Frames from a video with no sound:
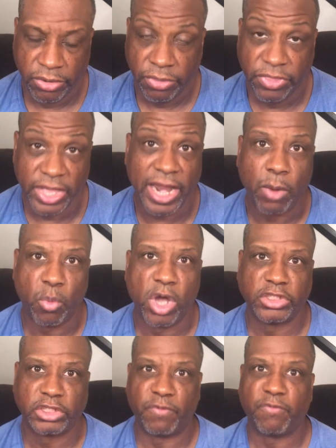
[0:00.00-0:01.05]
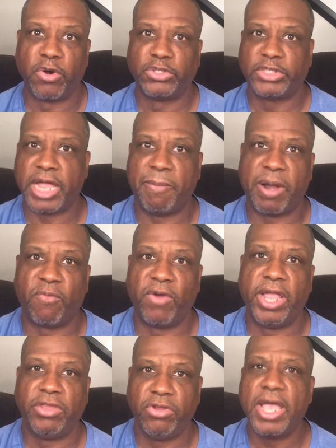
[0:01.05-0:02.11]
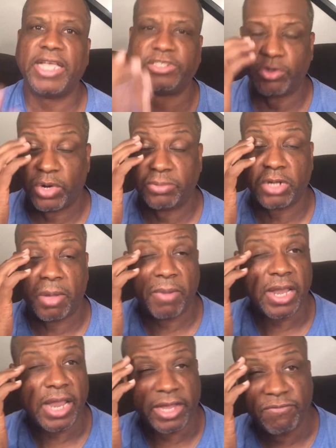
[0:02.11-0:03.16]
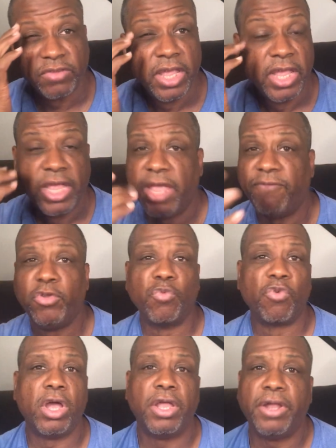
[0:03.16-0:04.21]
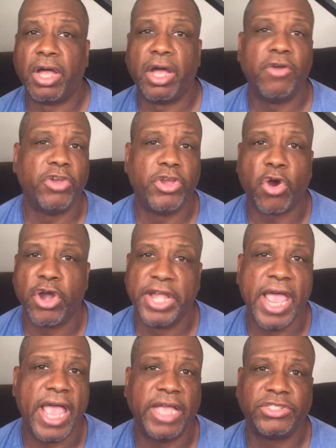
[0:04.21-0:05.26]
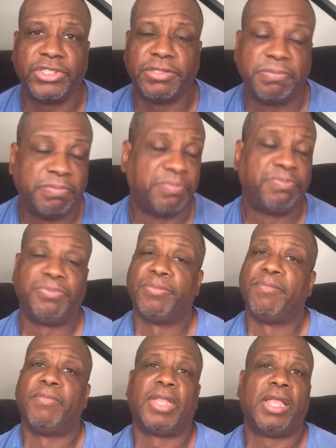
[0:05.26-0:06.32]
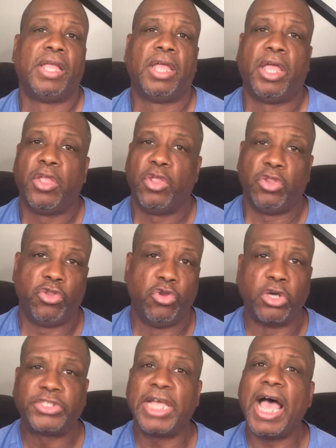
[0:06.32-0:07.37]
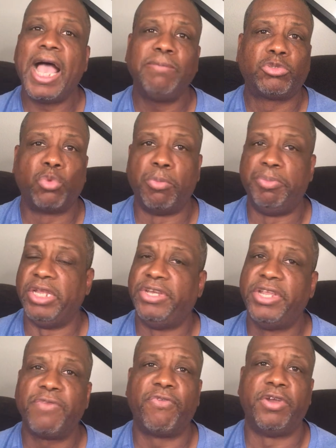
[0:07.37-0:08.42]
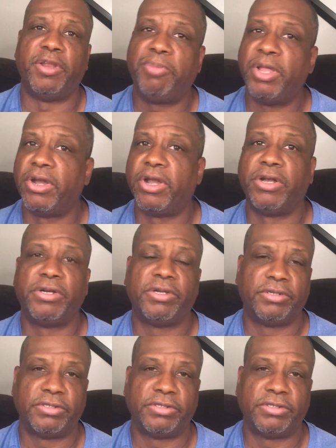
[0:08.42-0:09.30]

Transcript: than I was the first time I ran. You guys know what I'm talking about. Like if you run a 100-yard dash, your times will be different depending on